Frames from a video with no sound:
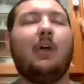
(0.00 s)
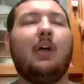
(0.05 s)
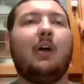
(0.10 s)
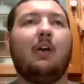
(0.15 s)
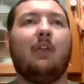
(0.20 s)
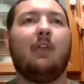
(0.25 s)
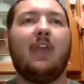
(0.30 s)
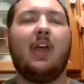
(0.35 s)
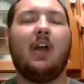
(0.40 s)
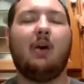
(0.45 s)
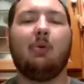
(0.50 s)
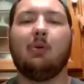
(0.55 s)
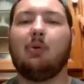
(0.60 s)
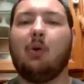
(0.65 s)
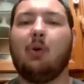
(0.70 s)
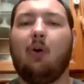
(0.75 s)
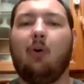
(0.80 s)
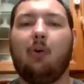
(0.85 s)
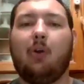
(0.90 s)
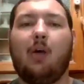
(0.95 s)
they were
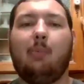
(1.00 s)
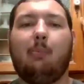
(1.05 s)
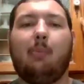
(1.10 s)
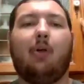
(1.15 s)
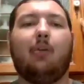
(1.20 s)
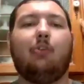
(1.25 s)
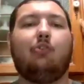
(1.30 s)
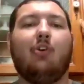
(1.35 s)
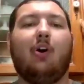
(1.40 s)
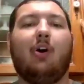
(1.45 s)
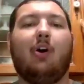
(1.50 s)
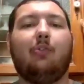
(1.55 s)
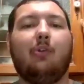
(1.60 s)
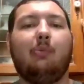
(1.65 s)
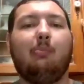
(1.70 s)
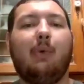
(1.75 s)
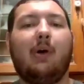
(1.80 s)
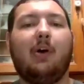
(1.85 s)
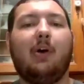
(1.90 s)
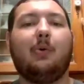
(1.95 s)
rolling up on Johnson
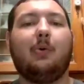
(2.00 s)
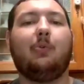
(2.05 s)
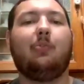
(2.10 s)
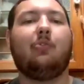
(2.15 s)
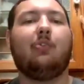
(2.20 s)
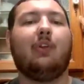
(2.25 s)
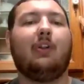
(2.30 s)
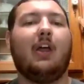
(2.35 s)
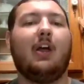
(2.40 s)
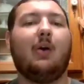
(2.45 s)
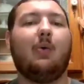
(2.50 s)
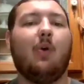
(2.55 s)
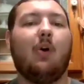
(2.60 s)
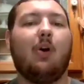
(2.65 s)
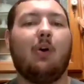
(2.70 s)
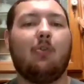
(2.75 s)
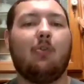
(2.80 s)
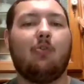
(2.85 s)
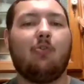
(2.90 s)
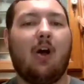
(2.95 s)
boats and they
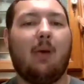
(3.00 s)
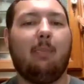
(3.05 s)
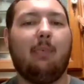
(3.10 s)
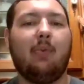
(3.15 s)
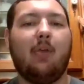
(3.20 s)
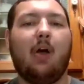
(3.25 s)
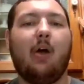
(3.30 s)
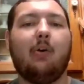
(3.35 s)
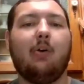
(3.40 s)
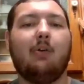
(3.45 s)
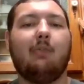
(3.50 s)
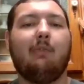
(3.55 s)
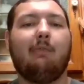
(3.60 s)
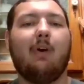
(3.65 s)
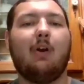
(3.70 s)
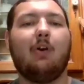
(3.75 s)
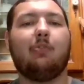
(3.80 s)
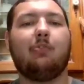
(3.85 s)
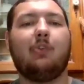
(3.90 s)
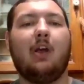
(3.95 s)
were dropping the
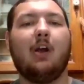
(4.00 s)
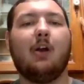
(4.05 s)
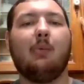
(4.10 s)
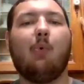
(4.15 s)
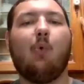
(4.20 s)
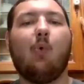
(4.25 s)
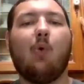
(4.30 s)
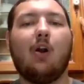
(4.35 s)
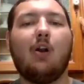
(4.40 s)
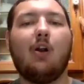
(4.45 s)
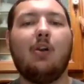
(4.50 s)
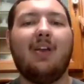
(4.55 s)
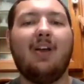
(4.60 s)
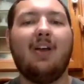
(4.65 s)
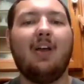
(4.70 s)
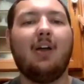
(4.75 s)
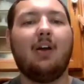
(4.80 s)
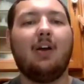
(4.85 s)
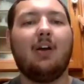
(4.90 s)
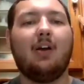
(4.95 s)
101st Airborne.
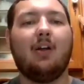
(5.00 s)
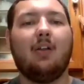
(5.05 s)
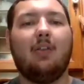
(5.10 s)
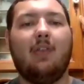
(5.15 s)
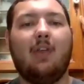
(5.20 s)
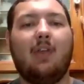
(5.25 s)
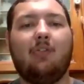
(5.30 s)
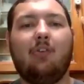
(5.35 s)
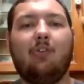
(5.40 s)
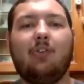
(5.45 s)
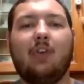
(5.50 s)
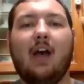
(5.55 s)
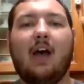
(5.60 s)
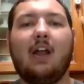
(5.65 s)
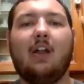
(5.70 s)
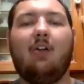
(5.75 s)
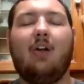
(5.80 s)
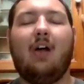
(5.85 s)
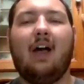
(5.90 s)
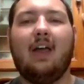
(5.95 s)
This is
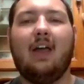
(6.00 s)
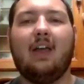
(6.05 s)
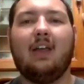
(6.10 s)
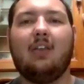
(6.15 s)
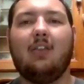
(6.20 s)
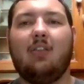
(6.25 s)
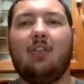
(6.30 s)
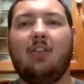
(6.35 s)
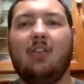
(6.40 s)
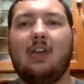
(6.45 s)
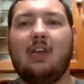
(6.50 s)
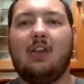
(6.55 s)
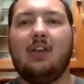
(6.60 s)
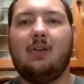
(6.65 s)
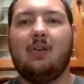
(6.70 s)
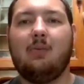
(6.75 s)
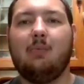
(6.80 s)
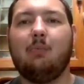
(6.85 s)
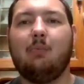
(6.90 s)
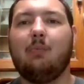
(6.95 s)
kind of like
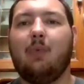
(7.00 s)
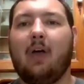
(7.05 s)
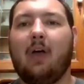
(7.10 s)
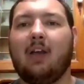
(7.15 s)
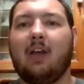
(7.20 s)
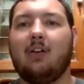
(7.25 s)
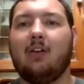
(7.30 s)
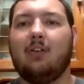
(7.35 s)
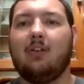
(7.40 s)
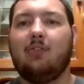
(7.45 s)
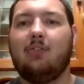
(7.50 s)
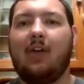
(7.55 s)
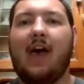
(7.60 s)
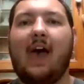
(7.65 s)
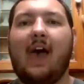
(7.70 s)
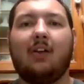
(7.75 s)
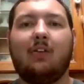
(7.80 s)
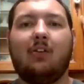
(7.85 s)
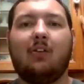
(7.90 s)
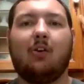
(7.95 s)
the
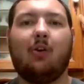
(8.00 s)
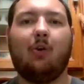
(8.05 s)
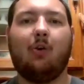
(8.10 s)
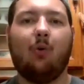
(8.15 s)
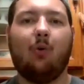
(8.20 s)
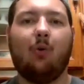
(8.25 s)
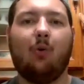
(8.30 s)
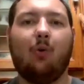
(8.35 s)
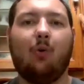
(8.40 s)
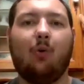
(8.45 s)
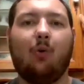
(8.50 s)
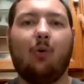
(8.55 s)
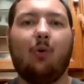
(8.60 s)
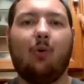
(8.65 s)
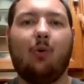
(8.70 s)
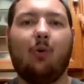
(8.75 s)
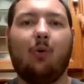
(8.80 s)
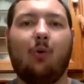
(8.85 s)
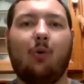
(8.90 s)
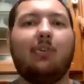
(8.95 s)
tactical
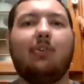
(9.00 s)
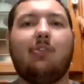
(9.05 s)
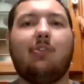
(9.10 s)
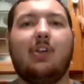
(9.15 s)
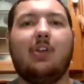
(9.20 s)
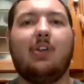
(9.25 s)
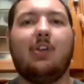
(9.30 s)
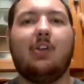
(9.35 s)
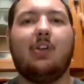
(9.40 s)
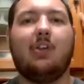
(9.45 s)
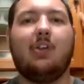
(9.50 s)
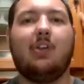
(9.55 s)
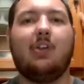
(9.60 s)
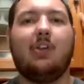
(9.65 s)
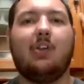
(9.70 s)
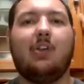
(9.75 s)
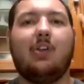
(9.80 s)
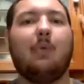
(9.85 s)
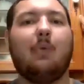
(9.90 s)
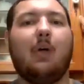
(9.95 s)
comparison to
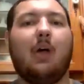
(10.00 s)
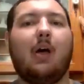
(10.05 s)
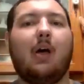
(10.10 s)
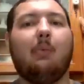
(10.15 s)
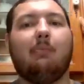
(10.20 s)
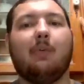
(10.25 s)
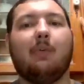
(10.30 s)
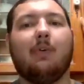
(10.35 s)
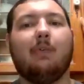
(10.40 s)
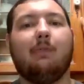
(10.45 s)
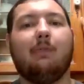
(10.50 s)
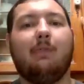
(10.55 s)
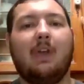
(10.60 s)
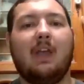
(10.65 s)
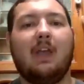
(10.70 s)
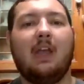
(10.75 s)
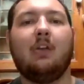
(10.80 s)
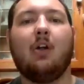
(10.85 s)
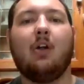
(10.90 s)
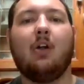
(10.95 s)
D-Day for
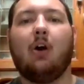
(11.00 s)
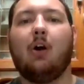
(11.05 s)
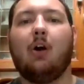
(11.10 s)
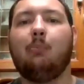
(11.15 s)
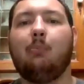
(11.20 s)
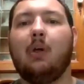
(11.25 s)
Vietnam.